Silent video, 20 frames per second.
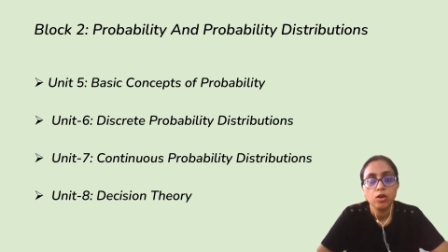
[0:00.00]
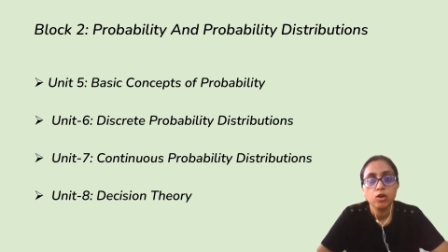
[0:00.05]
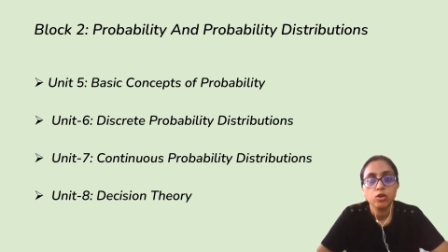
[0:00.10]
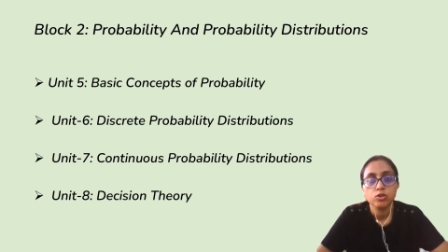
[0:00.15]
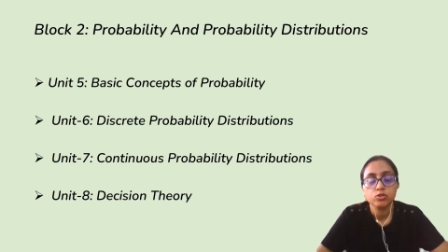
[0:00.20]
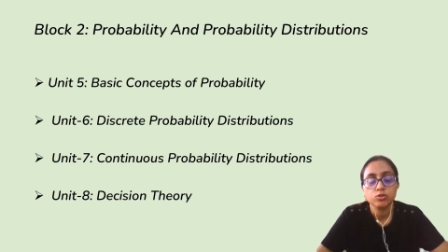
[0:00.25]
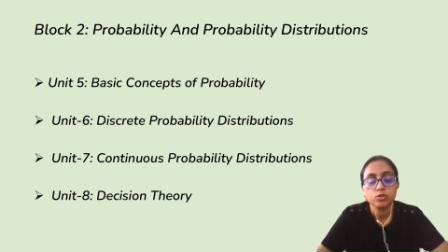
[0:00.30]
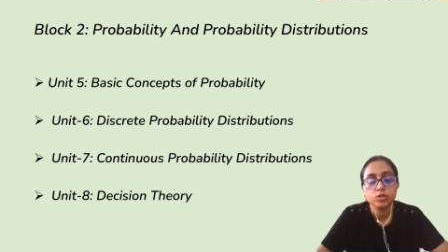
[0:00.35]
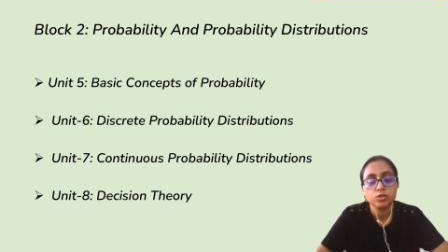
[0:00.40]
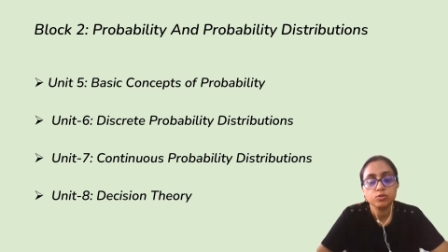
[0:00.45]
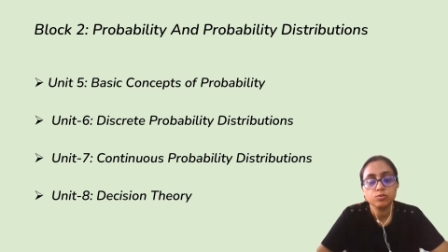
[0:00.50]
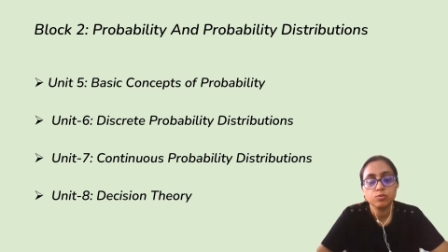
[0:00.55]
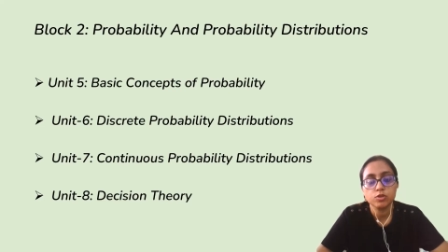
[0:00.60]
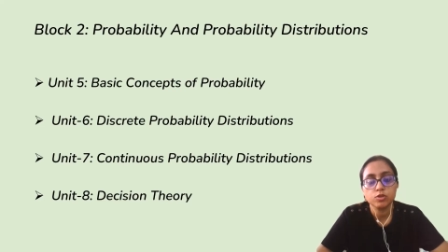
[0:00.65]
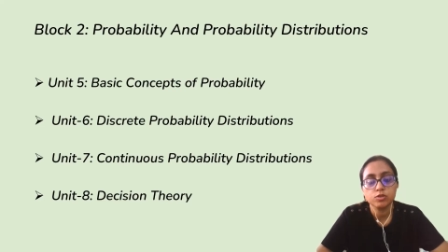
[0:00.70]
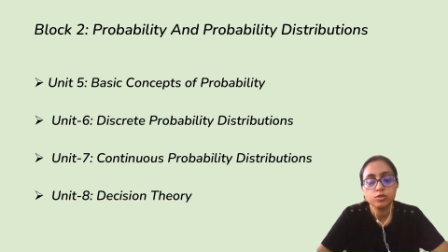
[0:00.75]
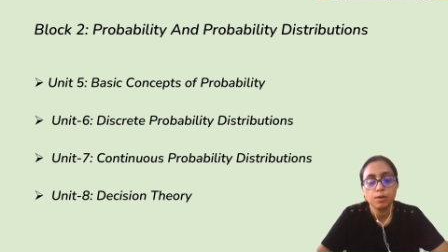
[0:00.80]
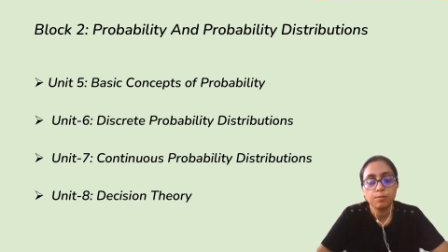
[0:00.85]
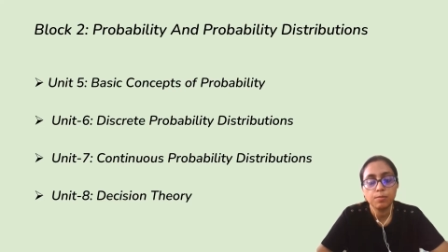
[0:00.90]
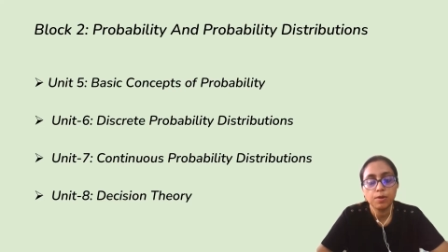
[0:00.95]
So this
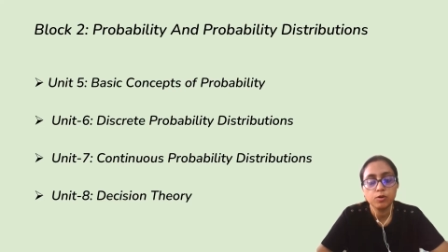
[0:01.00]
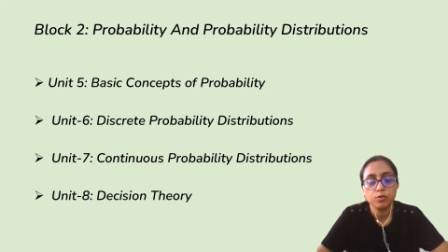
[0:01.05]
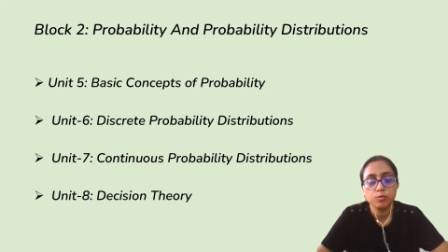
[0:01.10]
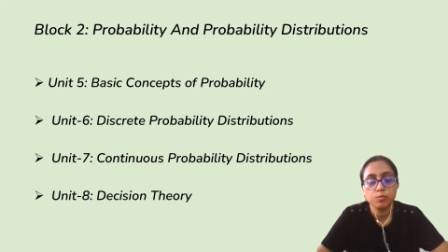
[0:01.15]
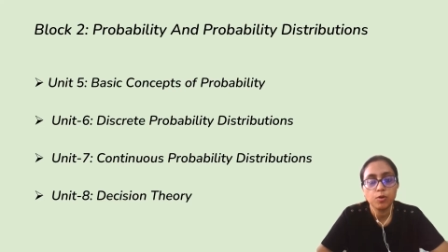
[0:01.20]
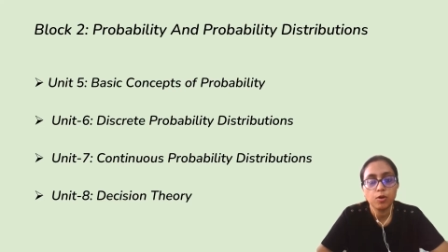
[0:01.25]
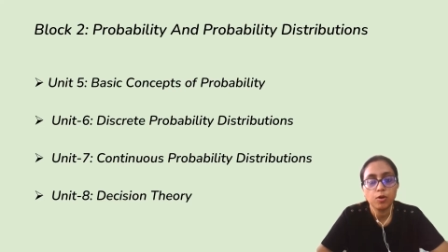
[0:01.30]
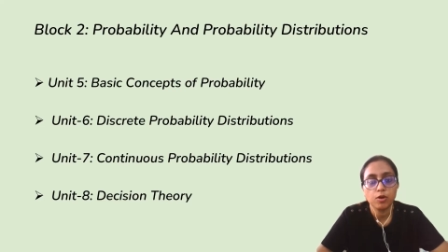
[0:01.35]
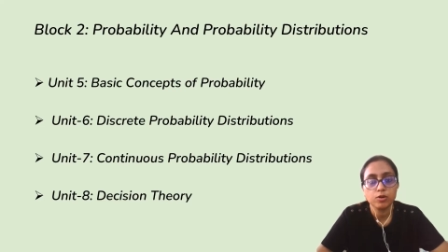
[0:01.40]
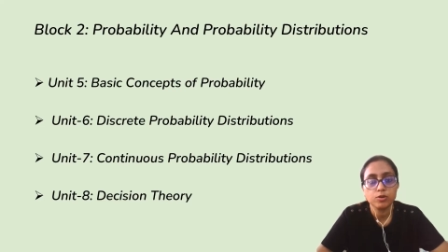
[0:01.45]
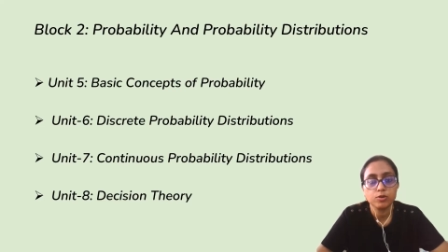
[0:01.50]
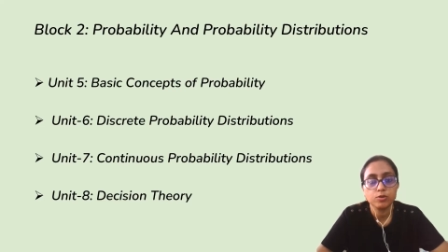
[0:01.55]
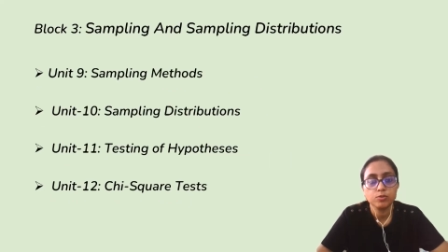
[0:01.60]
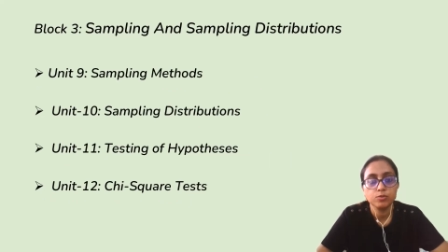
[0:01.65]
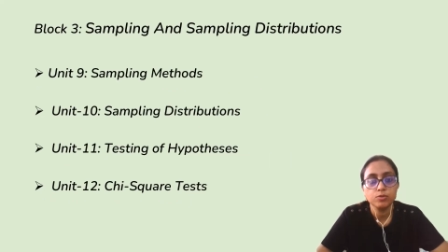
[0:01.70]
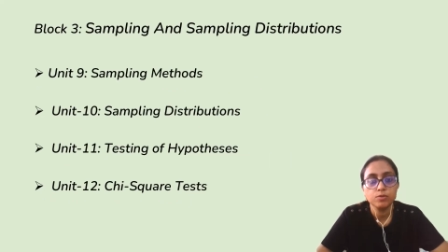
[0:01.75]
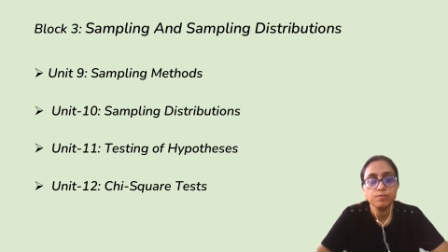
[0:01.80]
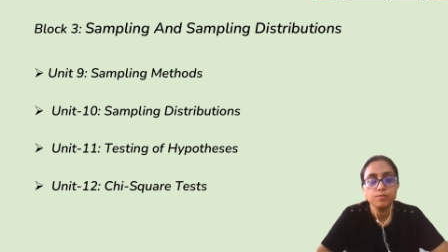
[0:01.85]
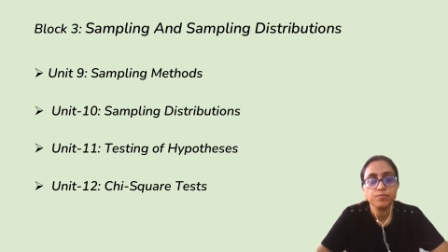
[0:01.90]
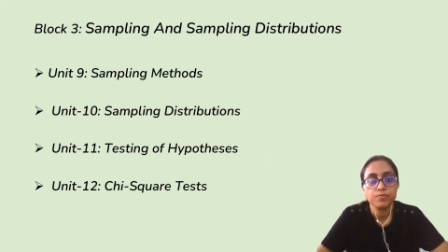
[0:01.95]
was about block
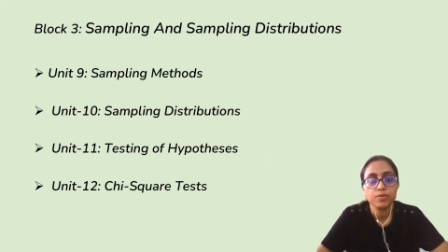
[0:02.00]
2.